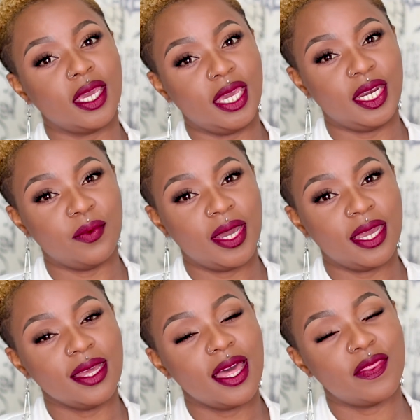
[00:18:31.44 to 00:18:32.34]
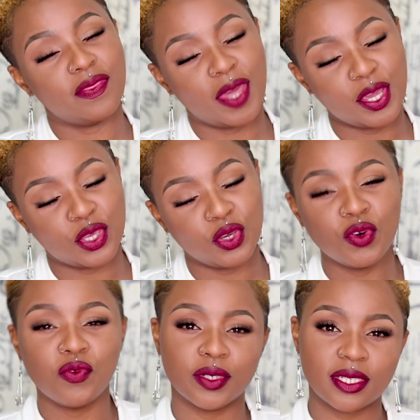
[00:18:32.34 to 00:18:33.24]
Anyway, thank
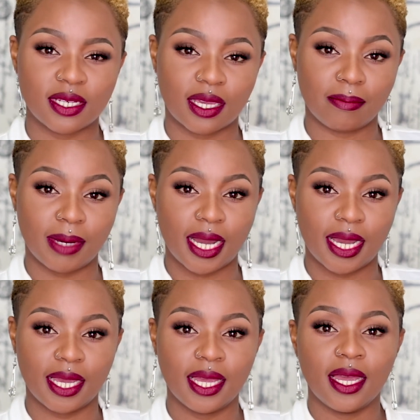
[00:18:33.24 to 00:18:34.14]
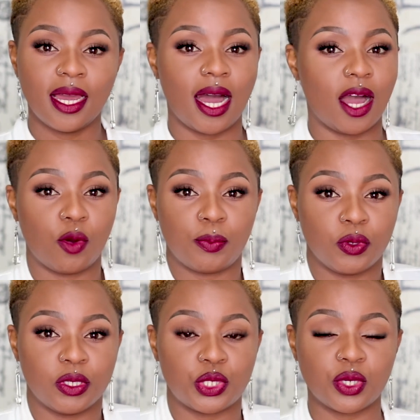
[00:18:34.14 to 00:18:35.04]
you for sticking by. I hope
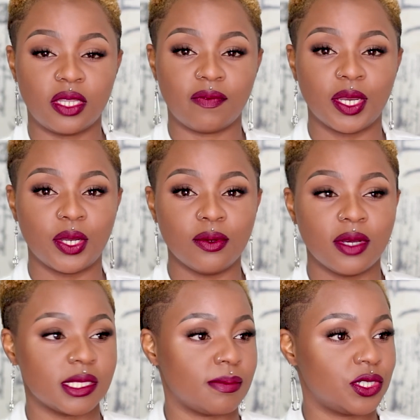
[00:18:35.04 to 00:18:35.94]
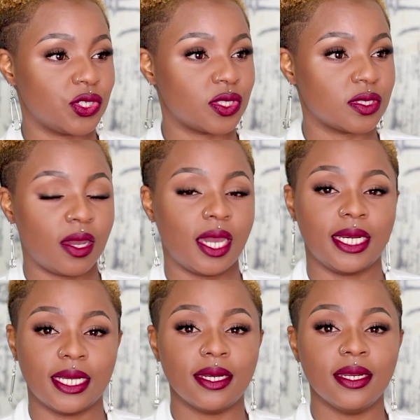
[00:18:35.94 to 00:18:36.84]
you enjoyed the video as much as I
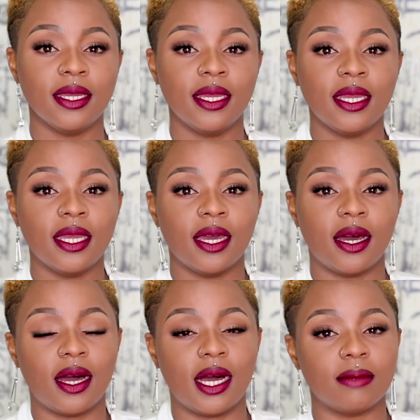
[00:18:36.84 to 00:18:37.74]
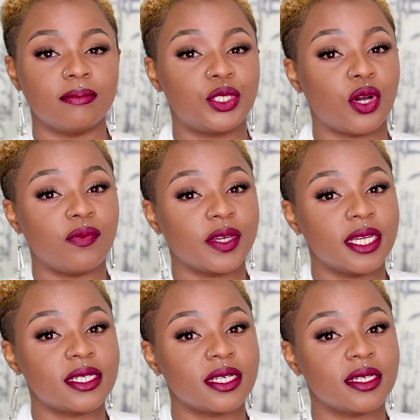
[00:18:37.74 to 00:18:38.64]
did. Don't
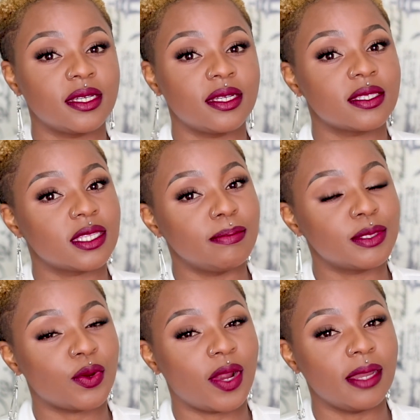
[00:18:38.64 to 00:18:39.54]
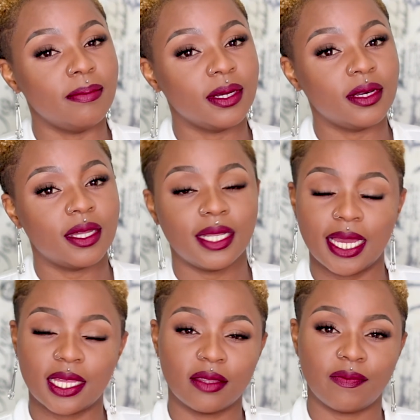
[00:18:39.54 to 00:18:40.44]
forget to subscribe,
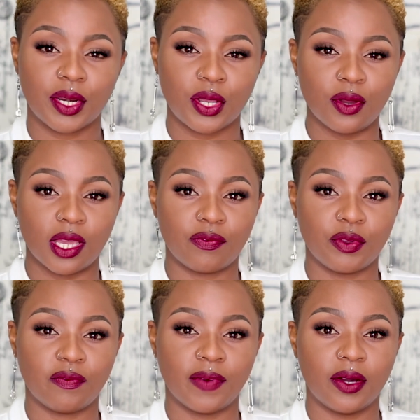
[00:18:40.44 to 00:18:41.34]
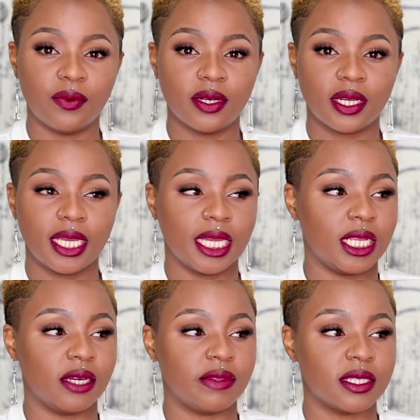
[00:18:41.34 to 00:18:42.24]
like the video if you found
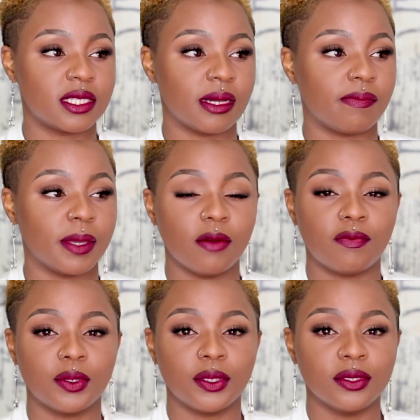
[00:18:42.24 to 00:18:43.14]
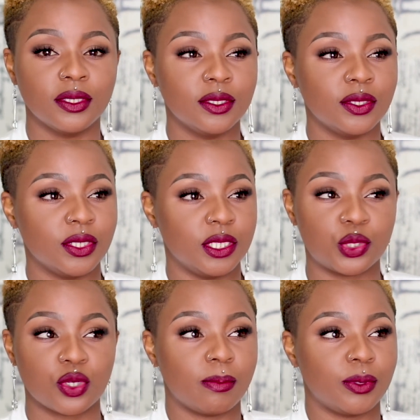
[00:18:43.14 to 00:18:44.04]
any of this stuff helpful,
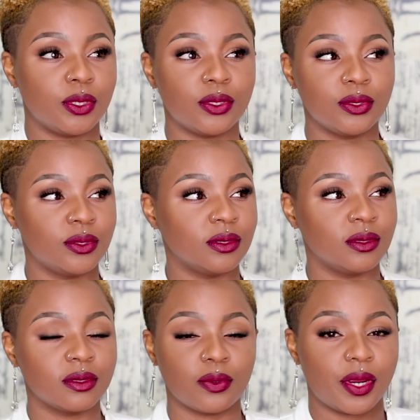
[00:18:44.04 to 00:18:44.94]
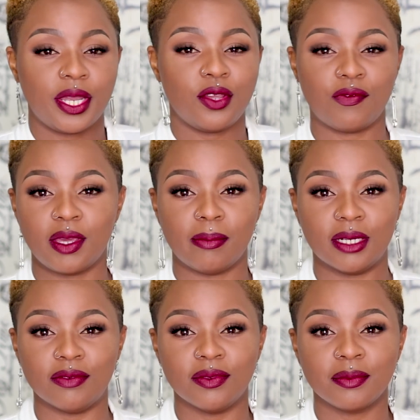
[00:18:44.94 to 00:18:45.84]
enjoyable, or any of the above.